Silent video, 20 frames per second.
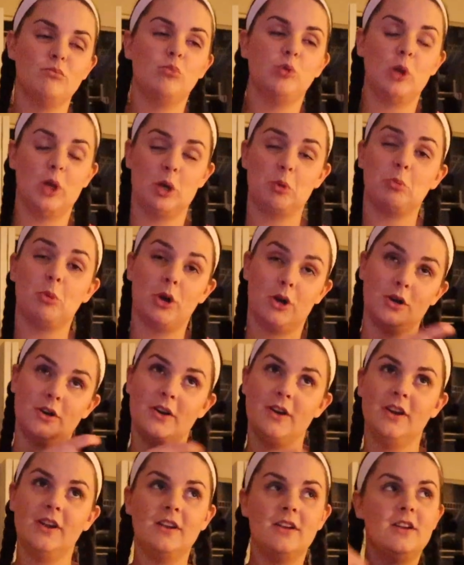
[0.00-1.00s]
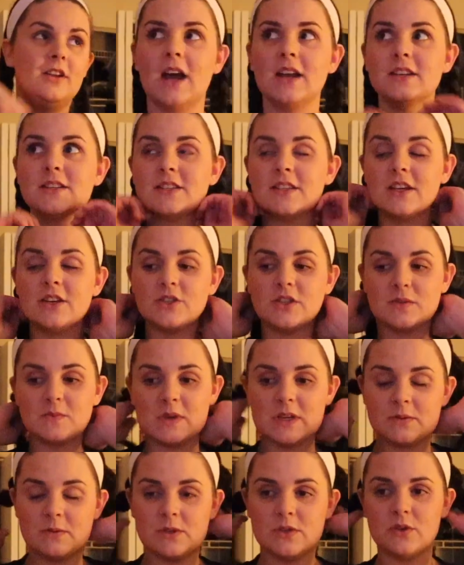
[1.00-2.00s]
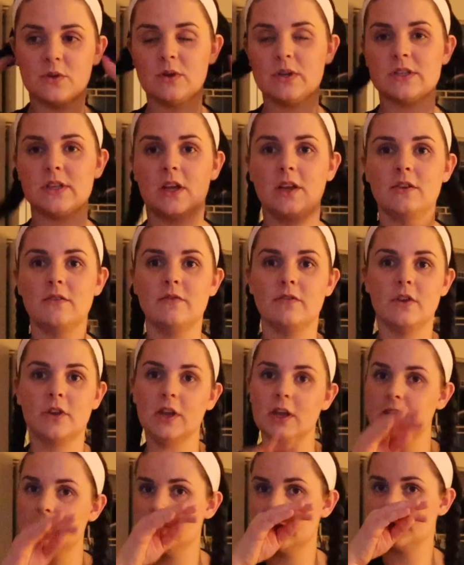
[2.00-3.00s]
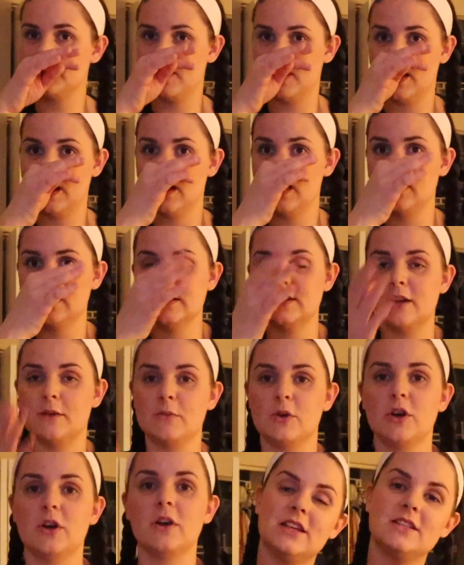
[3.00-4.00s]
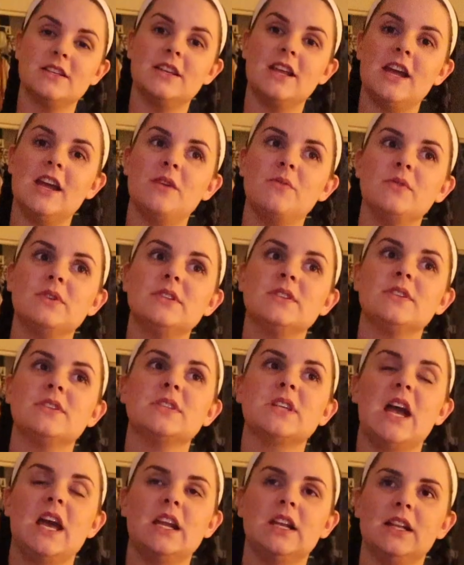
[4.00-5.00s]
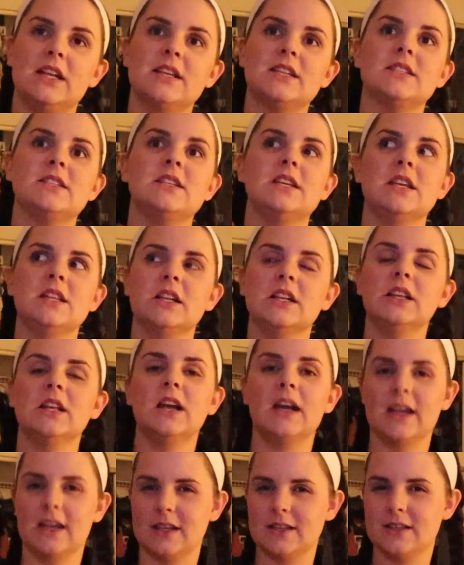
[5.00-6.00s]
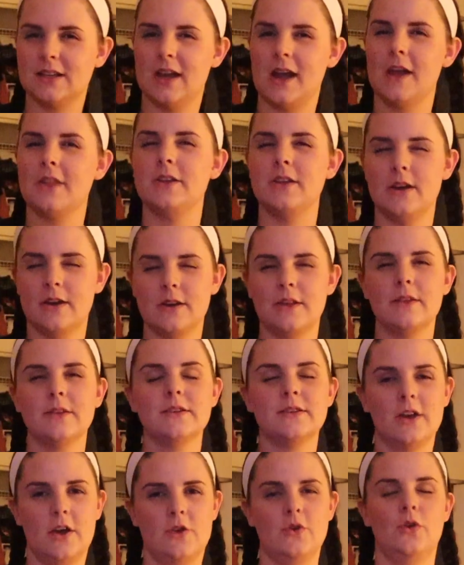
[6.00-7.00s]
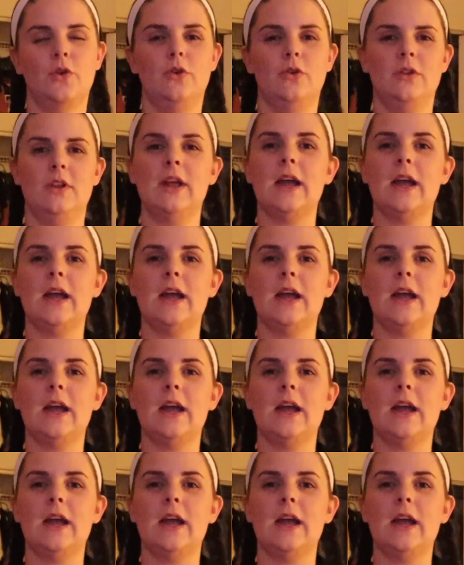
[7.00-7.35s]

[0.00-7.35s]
played a part in it. Honestly, it just makes me so excited for like spring and summer. Today was kind of like seeing a light at the end of the tunnel.